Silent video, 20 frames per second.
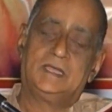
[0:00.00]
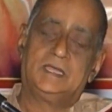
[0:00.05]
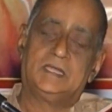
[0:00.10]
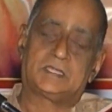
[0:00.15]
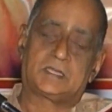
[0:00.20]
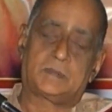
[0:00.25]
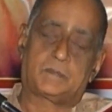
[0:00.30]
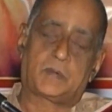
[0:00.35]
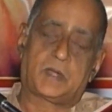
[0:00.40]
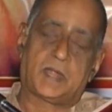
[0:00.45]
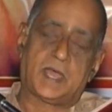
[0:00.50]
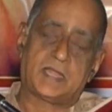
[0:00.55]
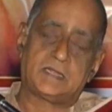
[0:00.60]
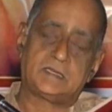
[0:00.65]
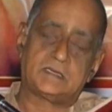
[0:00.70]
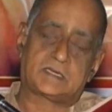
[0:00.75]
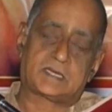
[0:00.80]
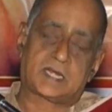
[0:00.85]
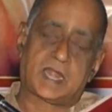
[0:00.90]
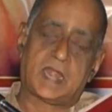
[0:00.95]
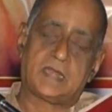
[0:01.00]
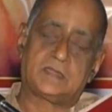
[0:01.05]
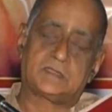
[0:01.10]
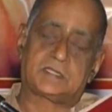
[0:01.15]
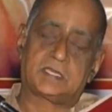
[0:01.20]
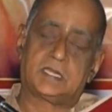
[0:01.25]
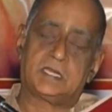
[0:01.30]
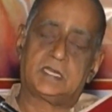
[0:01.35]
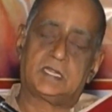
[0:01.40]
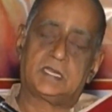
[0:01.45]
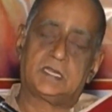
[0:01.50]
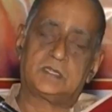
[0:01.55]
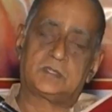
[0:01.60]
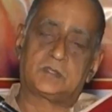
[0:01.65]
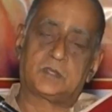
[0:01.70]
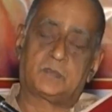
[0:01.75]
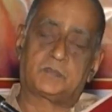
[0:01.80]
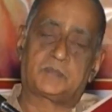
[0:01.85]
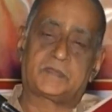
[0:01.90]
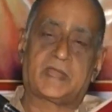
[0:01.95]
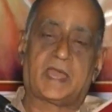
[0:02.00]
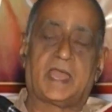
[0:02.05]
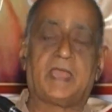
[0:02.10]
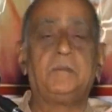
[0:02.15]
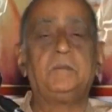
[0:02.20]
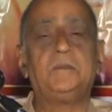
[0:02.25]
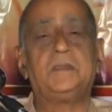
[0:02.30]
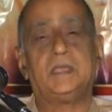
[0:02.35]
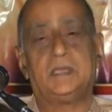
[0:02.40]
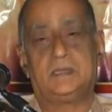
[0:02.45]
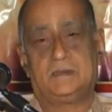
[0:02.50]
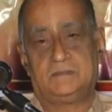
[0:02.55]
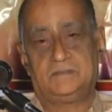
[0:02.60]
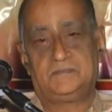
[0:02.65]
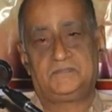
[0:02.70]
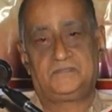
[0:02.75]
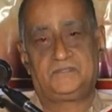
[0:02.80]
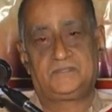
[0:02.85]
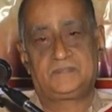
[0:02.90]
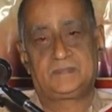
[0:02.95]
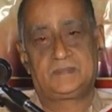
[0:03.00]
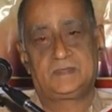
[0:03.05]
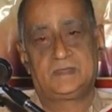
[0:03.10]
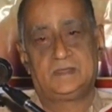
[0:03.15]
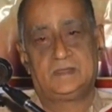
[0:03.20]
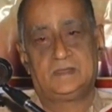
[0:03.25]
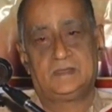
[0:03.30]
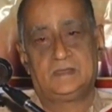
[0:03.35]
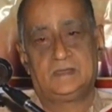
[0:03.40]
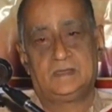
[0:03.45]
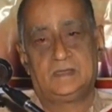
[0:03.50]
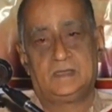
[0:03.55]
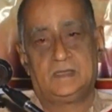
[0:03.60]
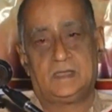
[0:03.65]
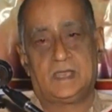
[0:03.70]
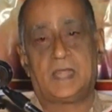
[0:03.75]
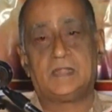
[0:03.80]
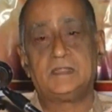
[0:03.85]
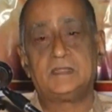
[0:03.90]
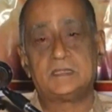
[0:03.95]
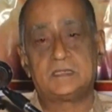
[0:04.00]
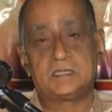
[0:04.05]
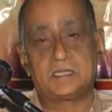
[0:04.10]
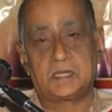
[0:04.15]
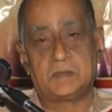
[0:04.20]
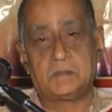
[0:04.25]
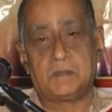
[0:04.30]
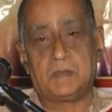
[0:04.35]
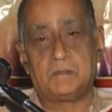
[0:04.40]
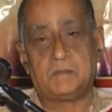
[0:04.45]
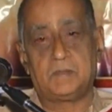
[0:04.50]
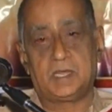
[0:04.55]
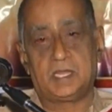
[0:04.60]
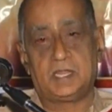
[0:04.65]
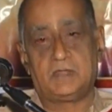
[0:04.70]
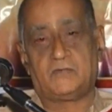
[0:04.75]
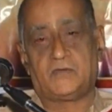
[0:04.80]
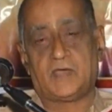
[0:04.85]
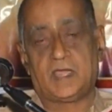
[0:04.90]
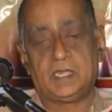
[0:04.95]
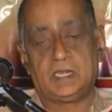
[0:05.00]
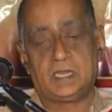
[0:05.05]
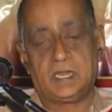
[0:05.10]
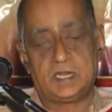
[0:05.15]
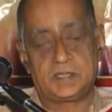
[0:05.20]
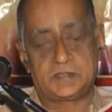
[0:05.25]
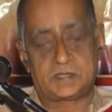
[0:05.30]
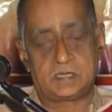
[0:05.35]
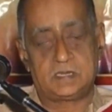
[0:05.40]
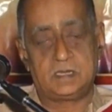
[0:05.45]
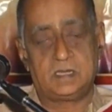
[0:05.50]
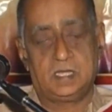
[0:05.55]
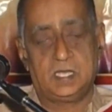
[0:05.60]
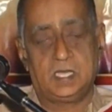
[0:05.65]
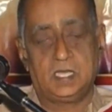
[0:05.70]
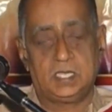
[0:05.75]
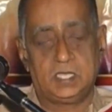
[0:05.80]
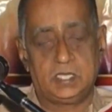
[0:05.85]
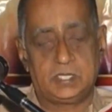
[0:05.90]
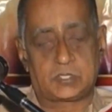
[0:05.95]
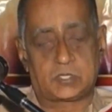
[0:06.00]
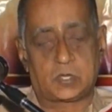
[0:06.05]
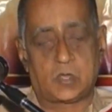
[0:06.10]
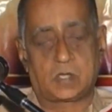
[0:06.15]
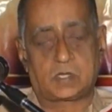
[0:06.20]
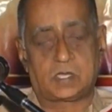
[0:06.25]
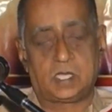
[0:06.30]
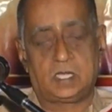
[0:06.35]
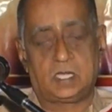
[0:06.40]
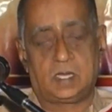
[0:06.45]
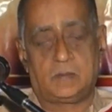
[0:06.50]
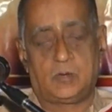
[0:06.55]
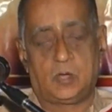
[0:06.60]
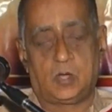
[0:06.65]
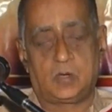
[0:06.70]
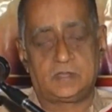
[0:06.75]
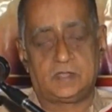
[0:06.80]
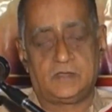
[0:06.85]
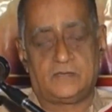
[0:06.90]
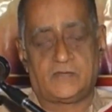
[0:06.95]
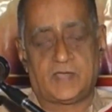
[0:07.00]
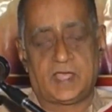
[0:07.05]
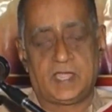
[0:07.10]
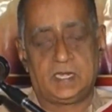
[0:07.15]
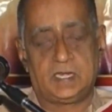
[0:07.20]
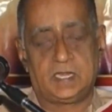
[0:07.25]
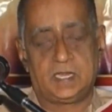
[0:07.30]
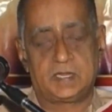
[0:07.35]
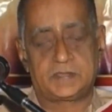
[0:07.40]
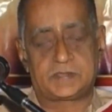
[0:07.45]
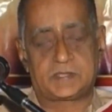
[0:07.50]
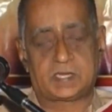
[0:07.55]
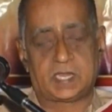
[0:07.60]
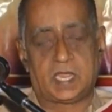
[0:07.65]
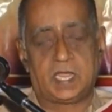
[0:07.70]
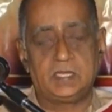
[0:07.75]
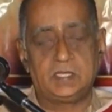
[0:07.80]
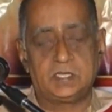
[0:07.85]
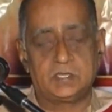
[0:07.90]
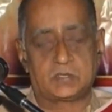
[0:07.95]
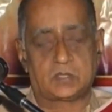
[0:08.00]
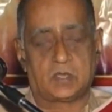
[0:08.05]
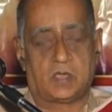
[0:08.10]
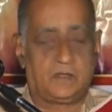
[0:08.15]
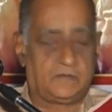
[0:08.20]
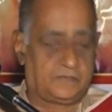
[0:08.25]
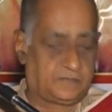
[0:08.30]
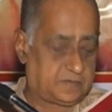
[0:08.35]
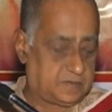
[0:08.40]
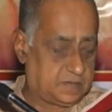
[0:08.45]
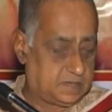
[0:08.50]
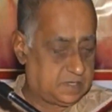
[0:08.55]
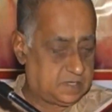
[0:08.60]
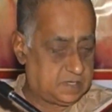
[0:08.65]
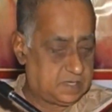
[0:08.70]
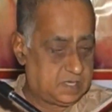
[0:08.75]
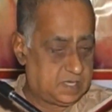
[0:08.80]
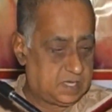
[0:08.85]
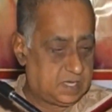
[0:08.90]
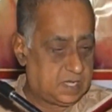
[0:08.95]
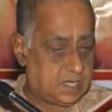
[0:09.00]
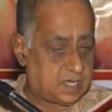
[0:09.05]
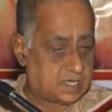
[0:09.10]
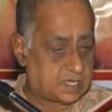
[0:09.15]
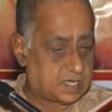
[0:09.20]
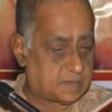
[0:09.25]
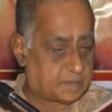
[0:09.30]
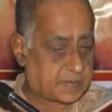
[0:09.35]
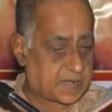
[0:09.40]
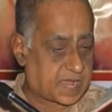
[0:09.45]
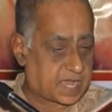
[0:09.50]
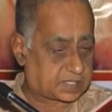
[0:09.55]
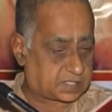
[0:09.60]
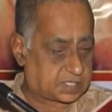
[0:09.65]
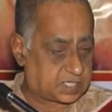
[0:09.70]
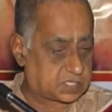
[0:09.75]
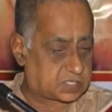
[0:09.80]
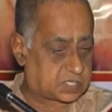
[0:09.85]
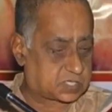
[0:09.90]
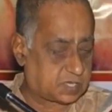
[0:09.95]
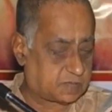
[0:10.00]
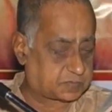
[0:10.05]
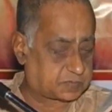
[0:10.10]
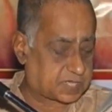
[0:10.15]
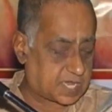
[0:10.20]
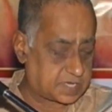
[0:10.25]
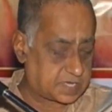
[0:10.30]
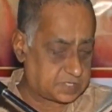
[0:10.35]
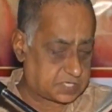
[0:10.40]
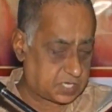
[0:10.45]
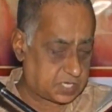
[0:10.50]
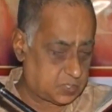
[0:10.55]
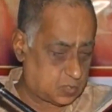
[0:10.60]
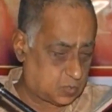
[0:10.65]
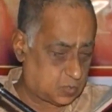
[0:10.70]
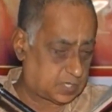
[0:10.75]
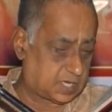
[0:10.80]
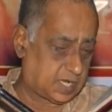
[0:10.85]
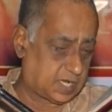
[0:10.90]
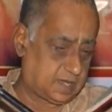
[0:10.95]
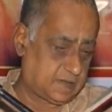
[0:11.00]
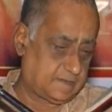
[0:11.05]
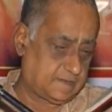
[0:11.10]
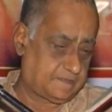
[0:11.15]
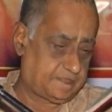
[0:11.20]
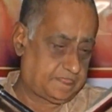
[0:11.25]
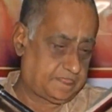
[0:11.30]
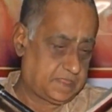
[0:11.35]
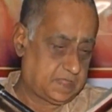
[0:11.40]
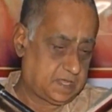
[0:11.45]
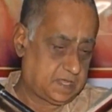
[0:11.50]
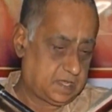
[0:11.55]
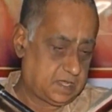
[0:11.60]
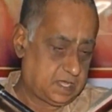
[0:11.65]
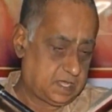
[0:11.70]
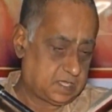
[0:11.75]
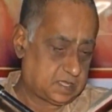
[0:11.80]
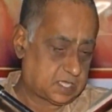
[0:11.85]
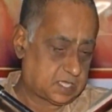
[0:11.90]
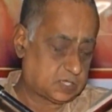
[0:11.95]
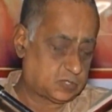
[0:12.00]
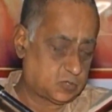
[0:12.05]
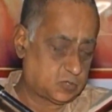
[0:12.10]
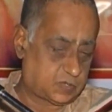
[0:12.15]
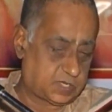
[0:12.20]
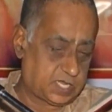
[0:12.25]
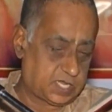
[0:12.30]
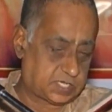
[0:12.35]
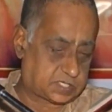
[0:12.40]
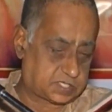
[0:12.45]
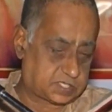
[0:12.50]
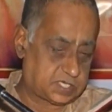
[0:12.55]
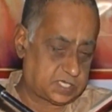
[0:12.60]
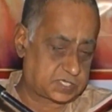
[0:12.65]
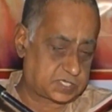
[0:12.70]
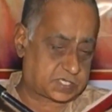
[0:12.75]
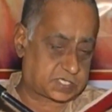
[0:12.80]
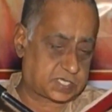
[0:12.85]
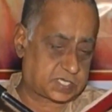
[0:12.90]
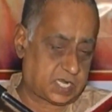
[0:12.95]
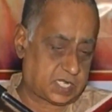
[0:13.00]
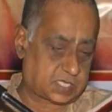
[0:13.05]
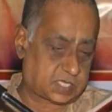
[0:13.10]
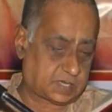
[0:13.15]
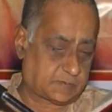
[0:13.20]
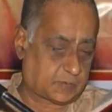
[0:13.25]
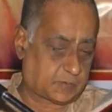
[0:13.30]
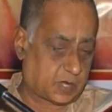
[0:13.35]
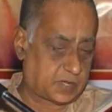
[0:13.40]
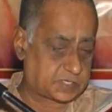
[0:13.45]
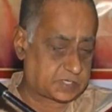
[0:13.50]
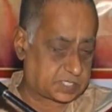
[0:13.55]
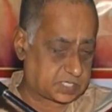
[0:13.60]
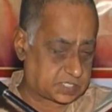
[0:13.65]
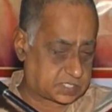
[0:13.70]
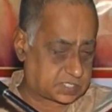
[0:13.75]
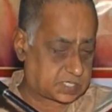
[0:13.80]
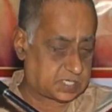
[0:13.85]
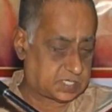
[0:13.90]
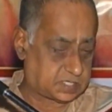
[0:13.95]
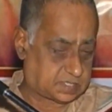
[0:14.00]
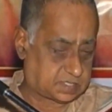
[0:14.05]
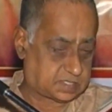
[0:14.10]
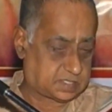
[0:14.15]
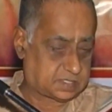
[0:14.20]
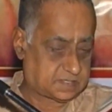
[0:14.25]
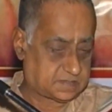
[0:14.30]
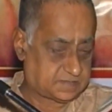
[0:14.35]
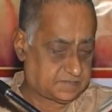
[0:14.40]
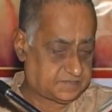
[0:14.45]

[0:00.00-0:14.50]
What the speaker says: It's a transcendence of time here. And this is, remember, the final, is talking about the final stages of the practice of Sankhyayoga, that you reach this state of consciousness.